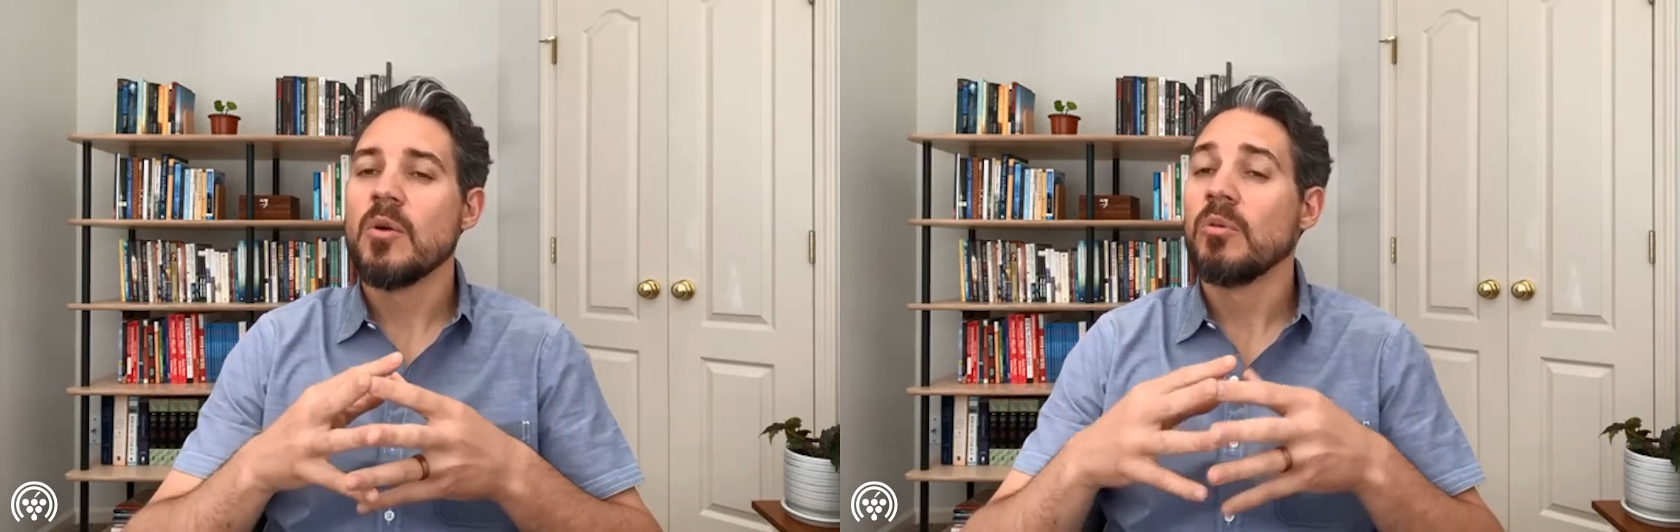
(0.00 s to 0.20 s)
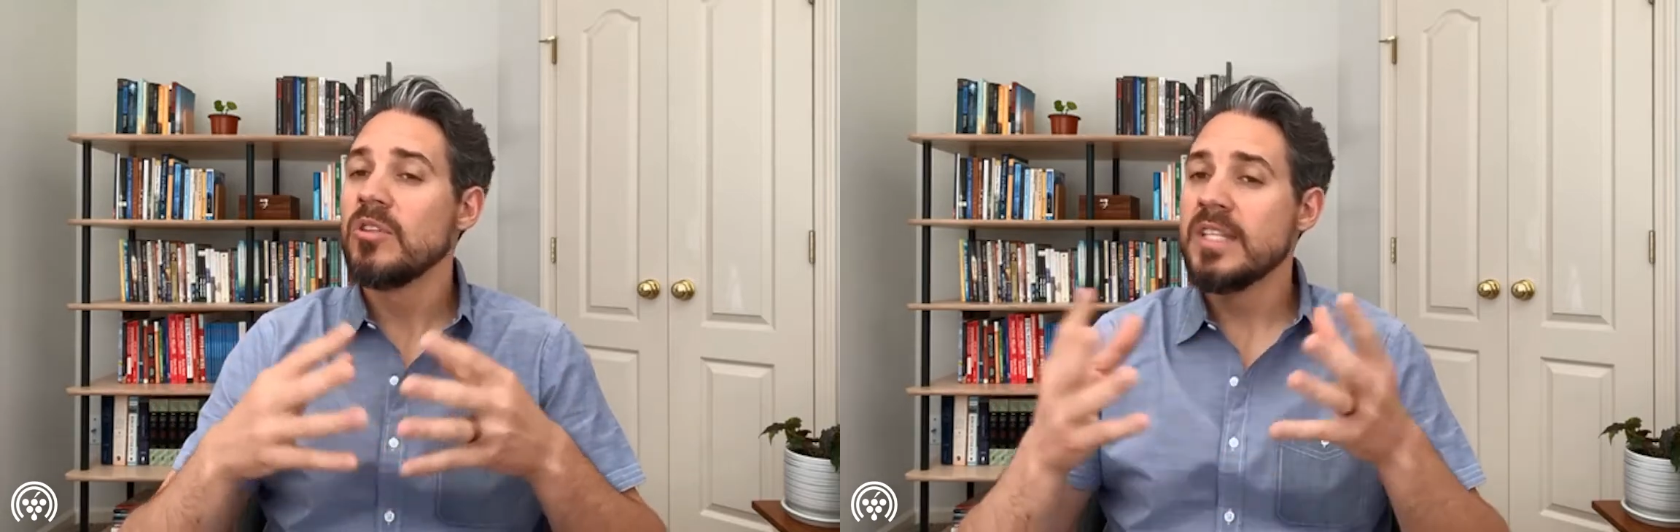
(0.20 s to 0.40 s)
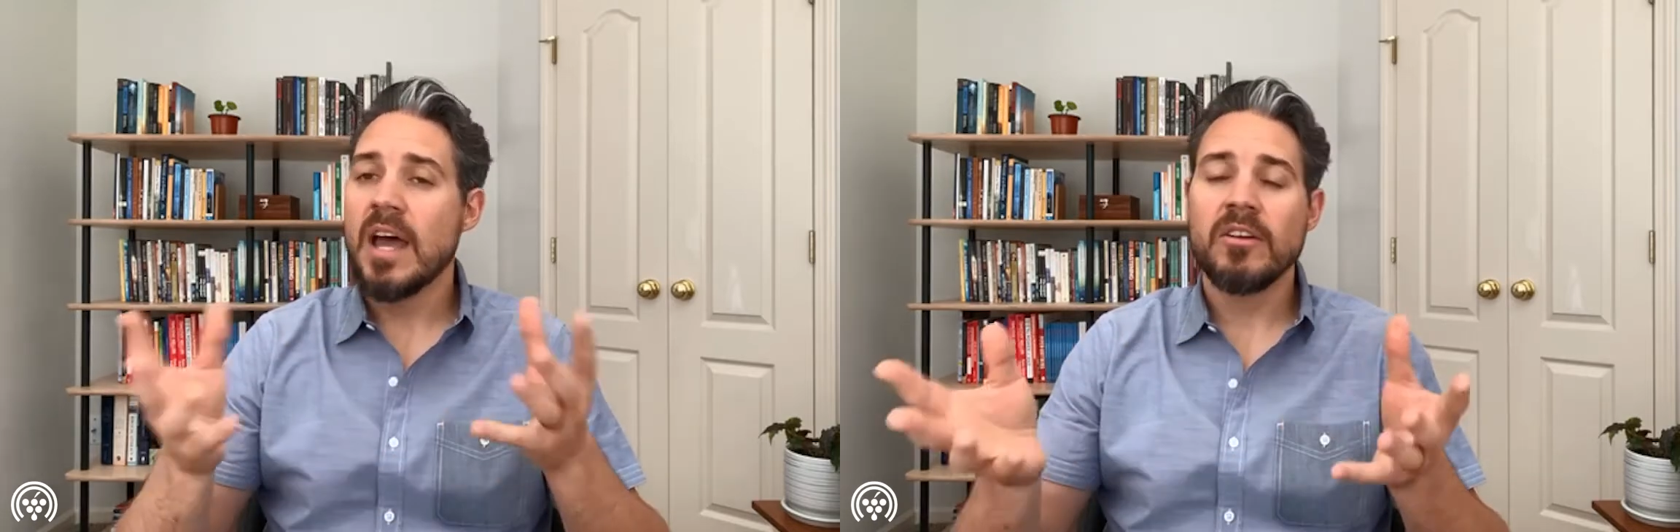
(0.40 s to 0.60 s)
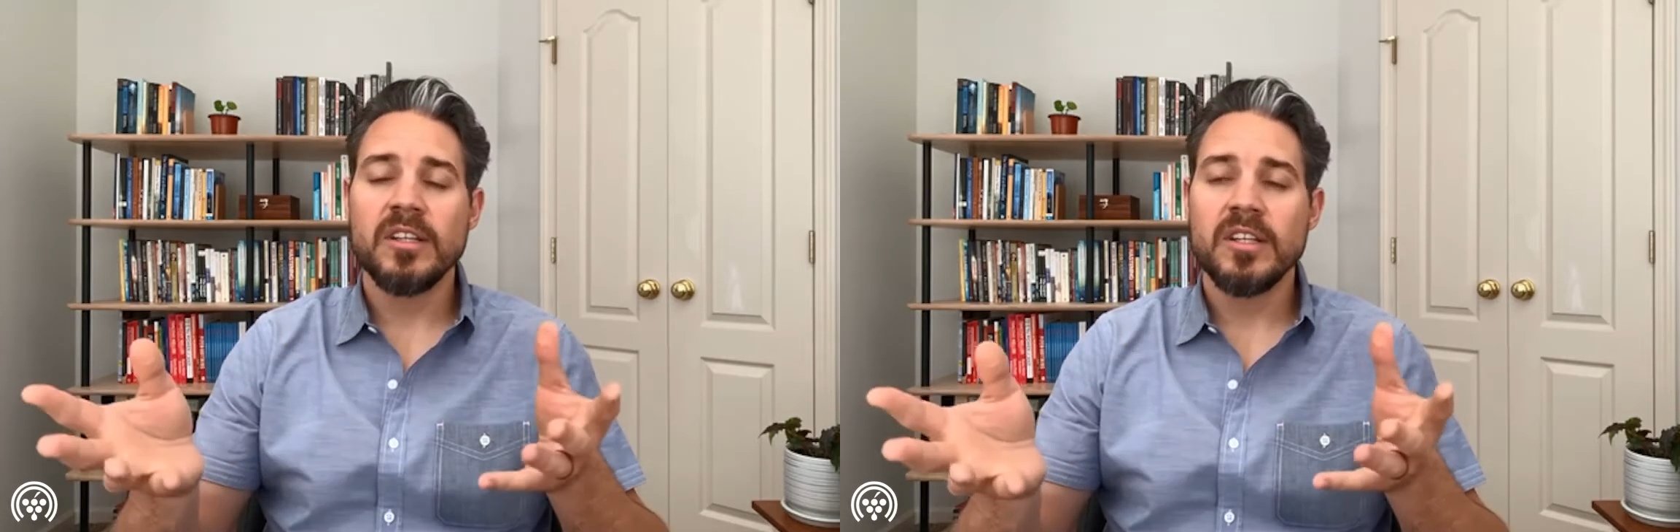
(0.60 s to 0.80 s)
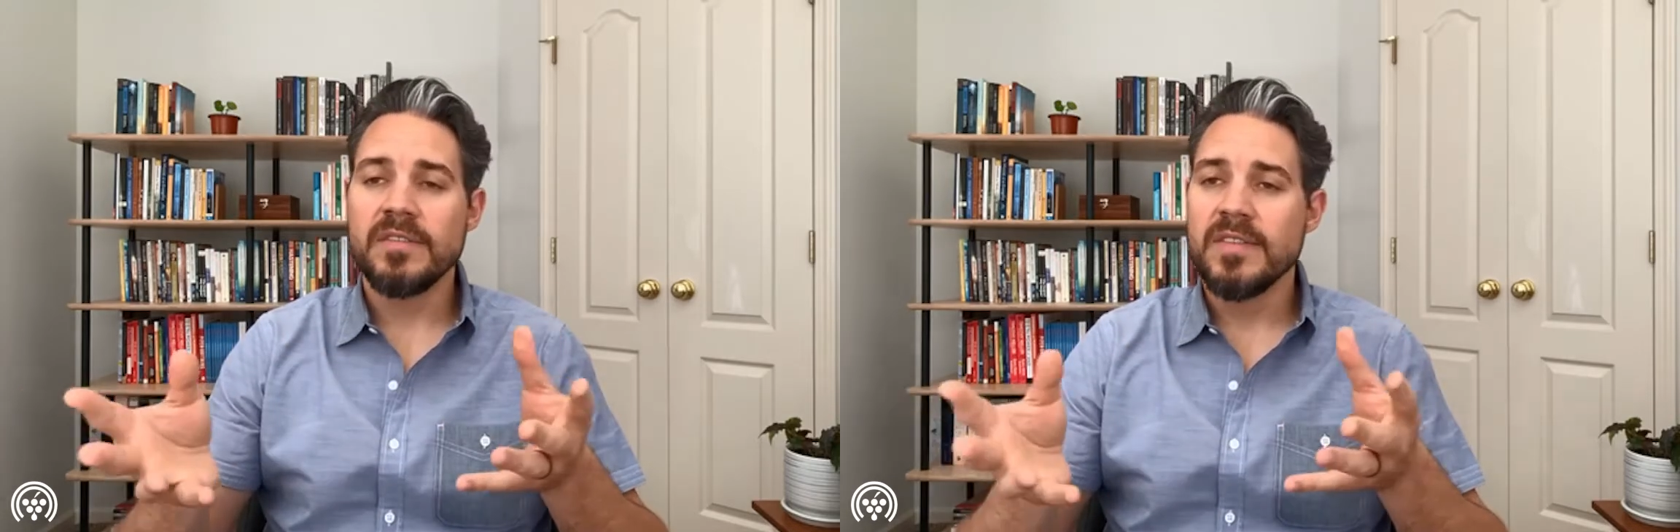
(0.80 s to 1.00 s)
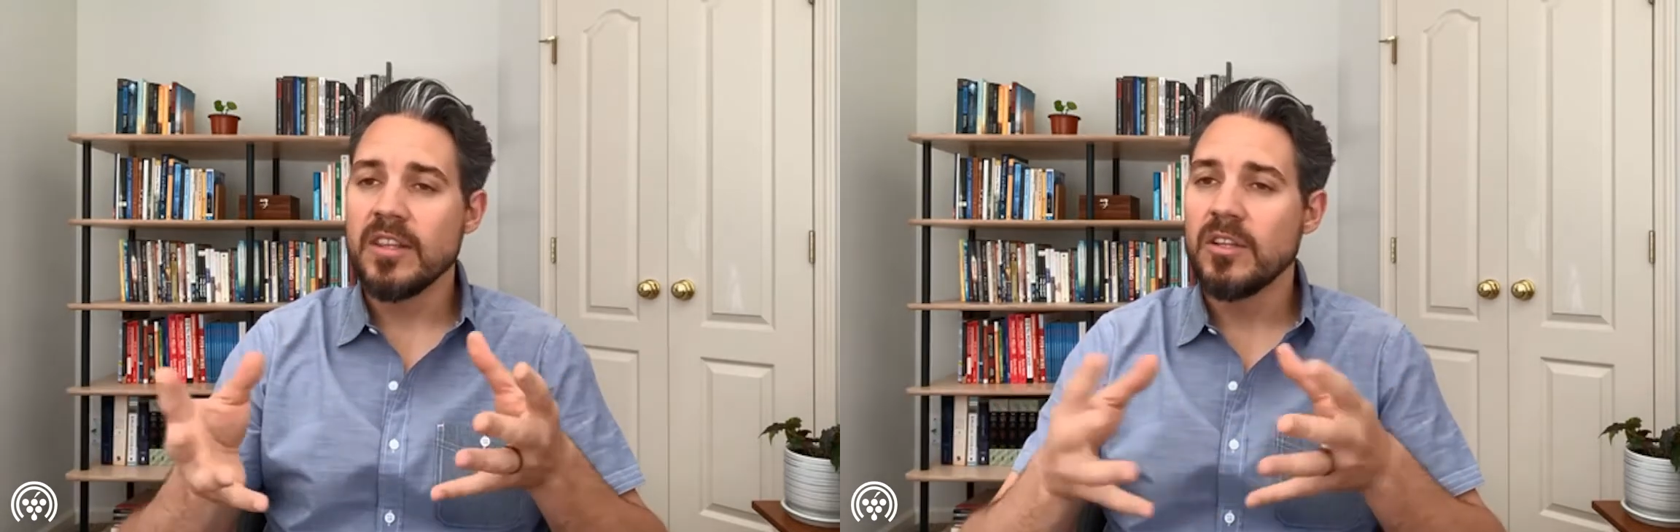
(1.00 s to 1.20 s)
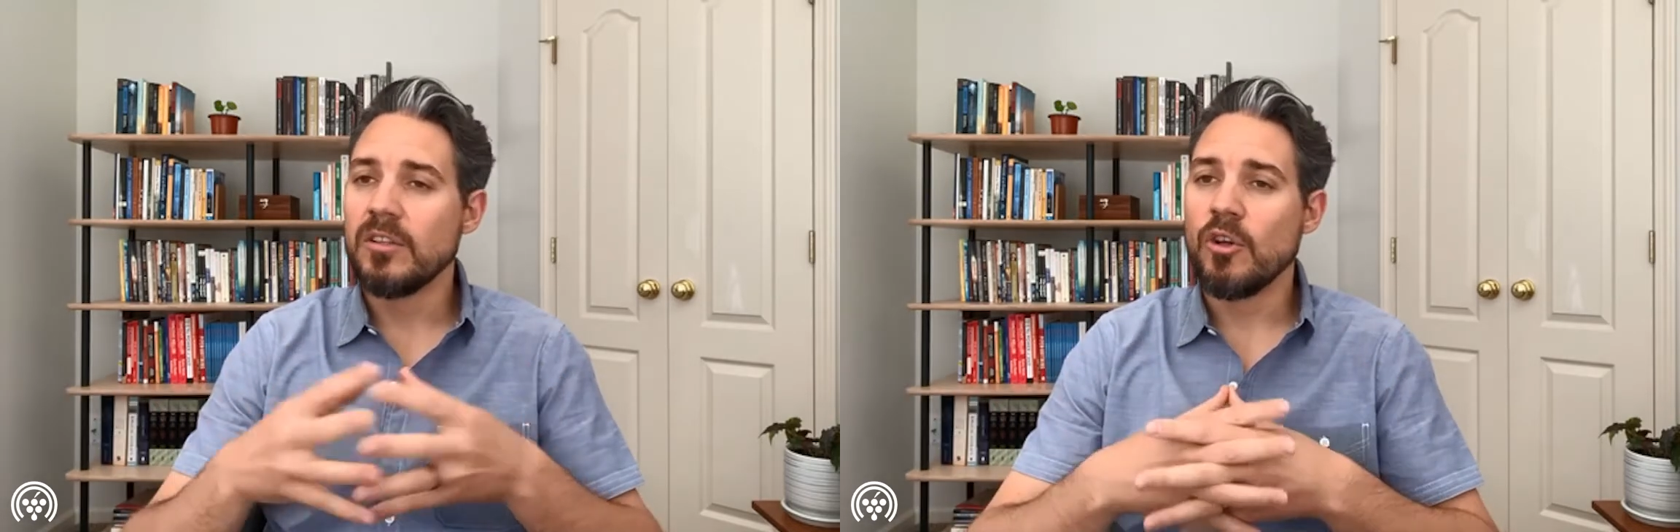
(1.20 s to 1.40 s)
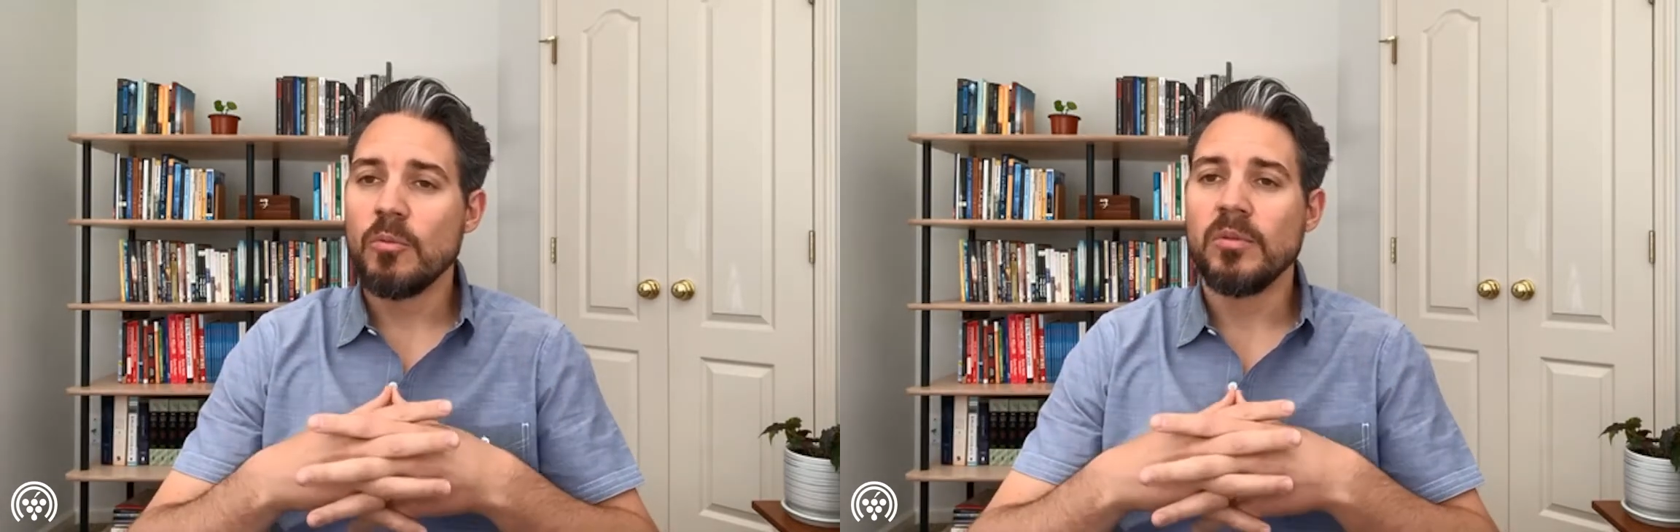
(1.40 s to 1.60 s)
will undoubtedly affect the
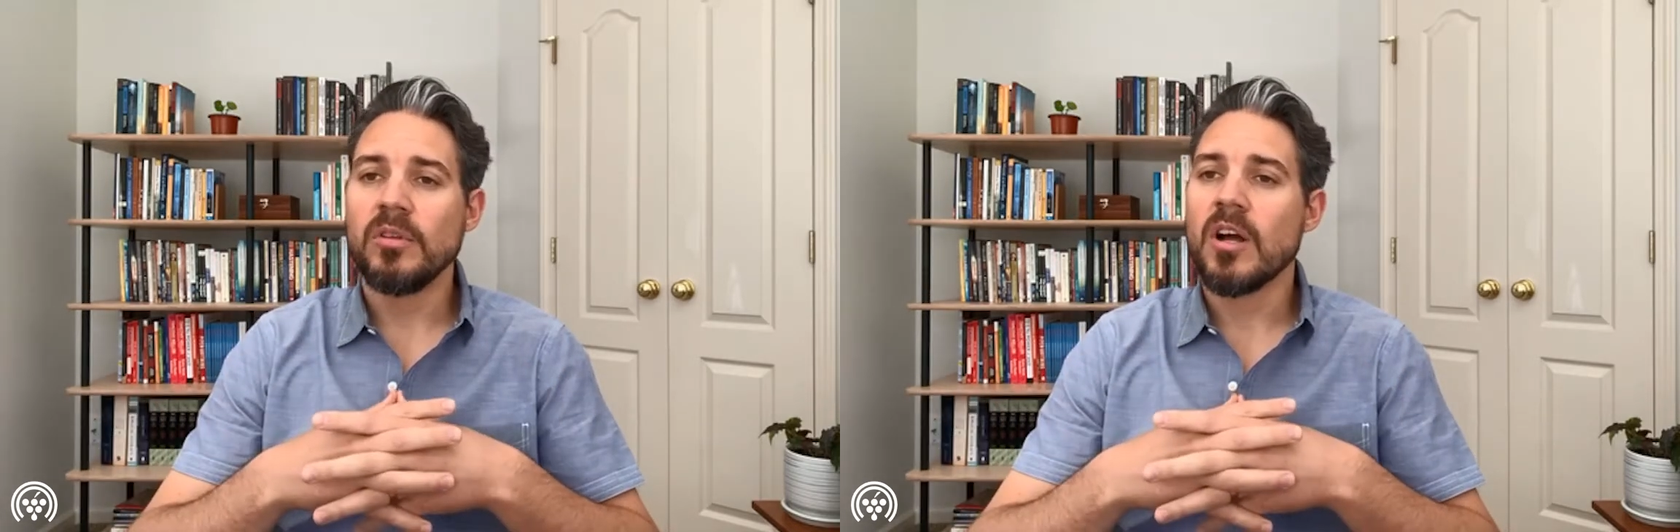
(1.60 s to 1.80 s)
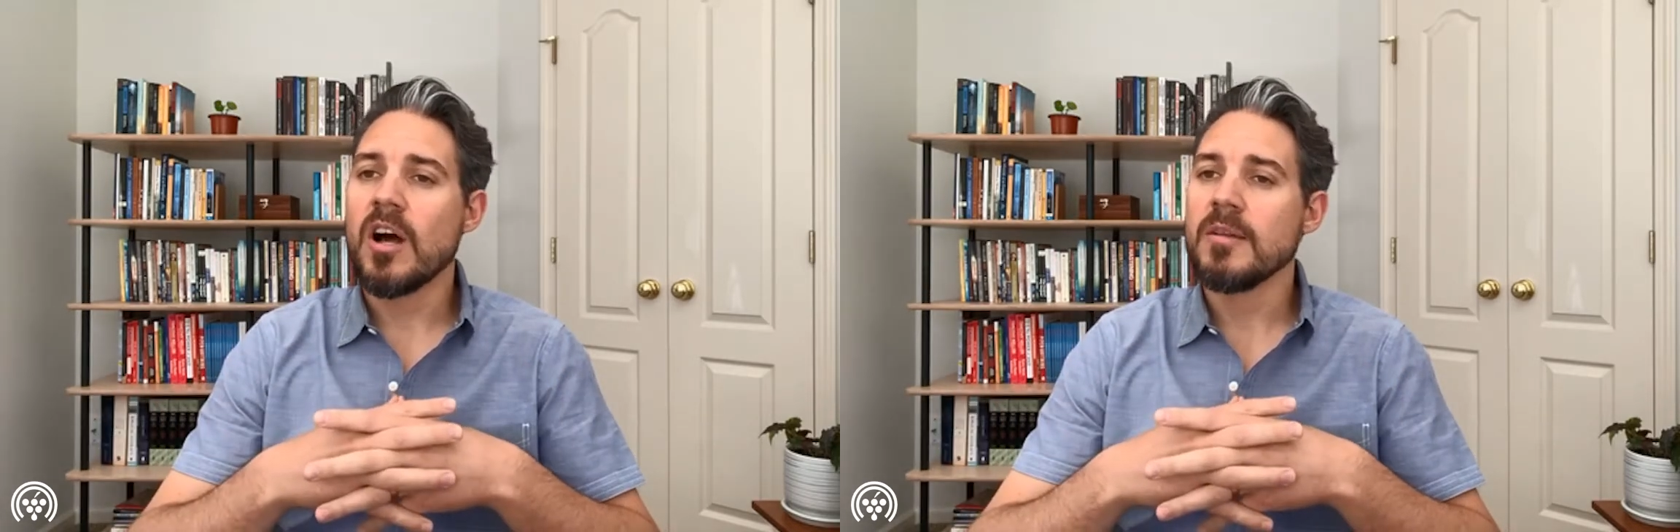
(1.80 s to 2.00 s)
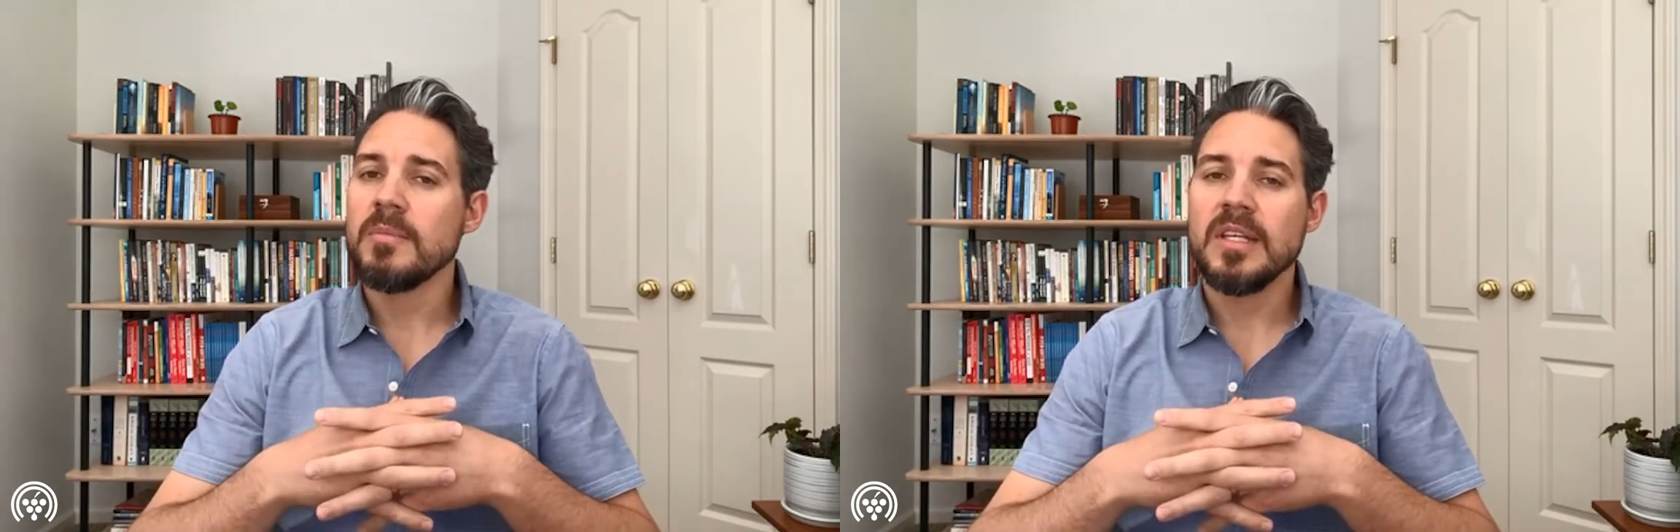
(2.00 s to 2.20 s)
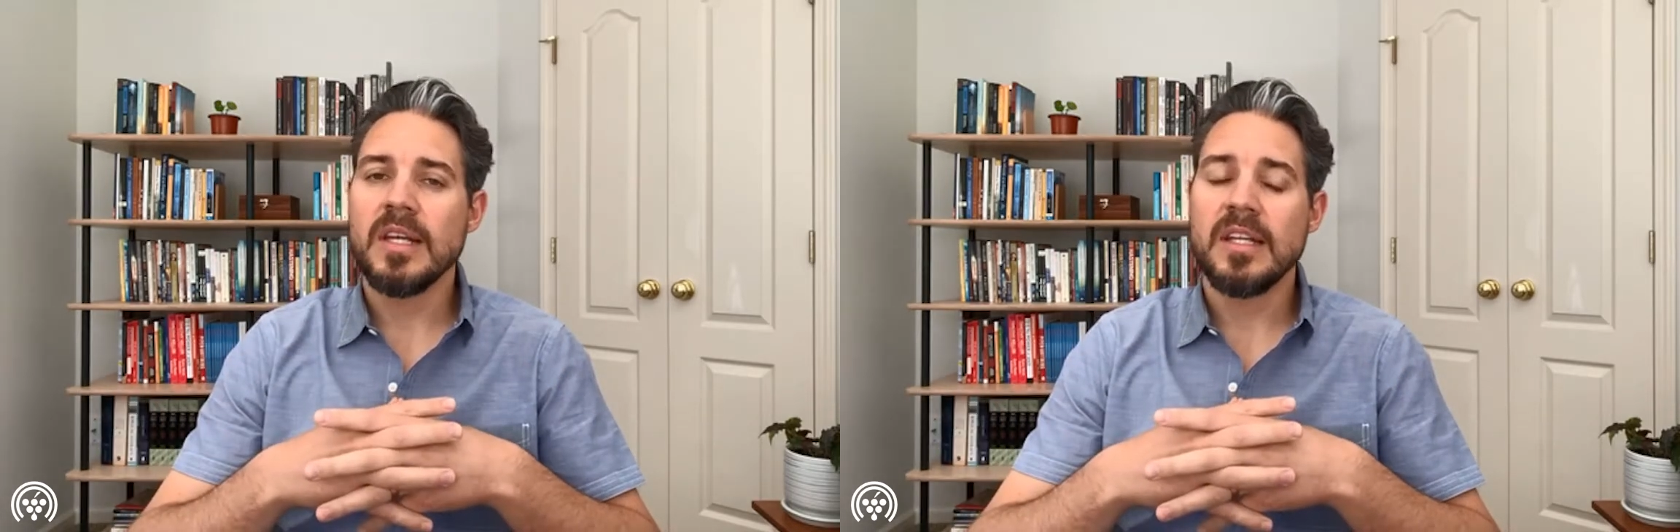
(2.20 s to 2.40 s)
global economy